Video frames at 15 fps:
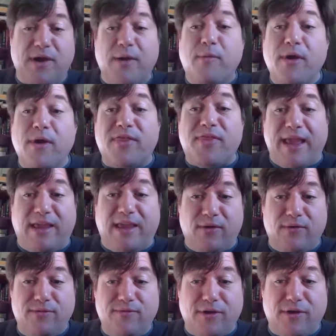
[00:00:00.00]
So I will thank
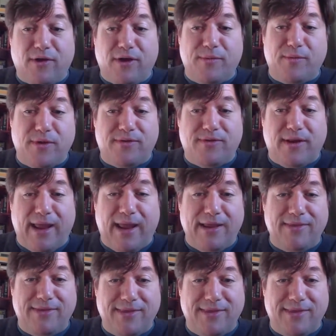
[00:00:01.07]
you for your input today.